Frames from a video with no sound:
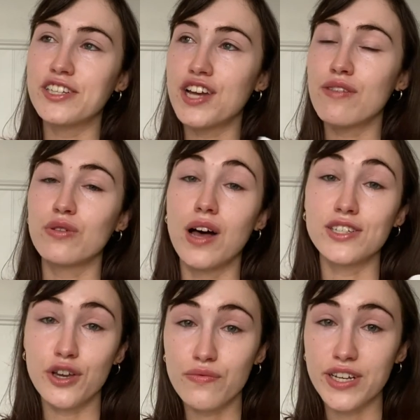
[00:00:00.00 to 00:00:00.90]
in general, I
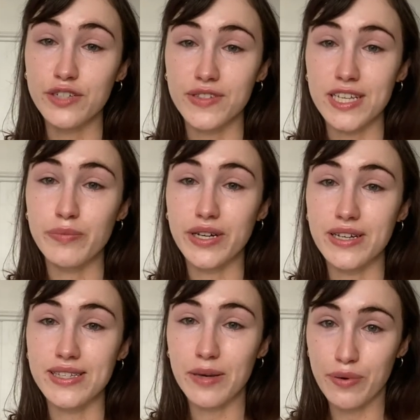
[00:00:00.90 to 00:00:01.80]
don't reach for this
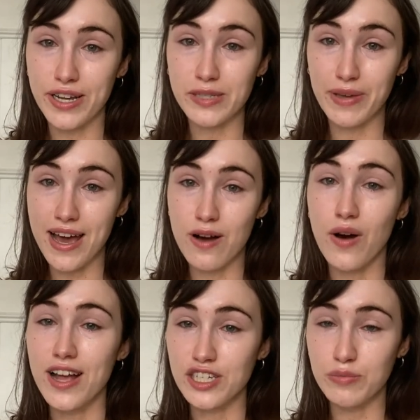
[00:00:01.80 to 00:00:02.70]
because it breaks me out.
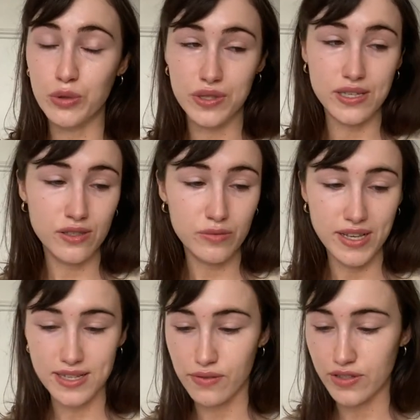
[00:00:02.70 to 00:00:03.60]
I actually bought these two
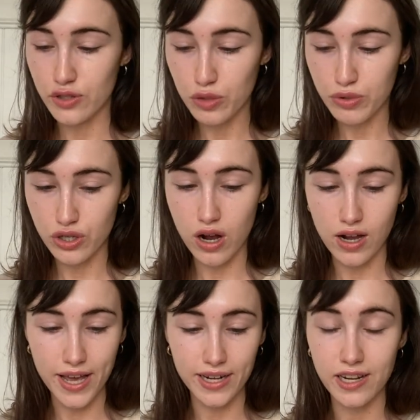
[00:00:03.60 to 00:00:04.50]
myself in Superdrug.
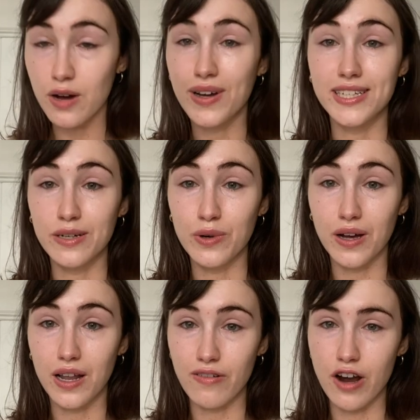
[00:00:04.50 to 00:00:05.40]
I had no idea what
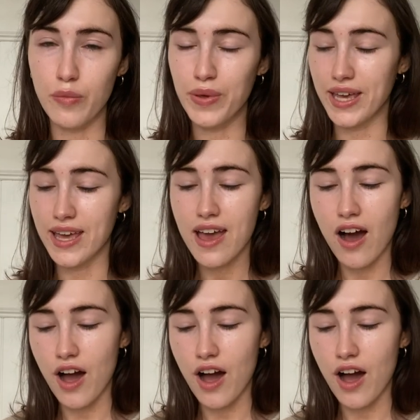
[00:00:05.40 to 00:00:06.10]
color I would be.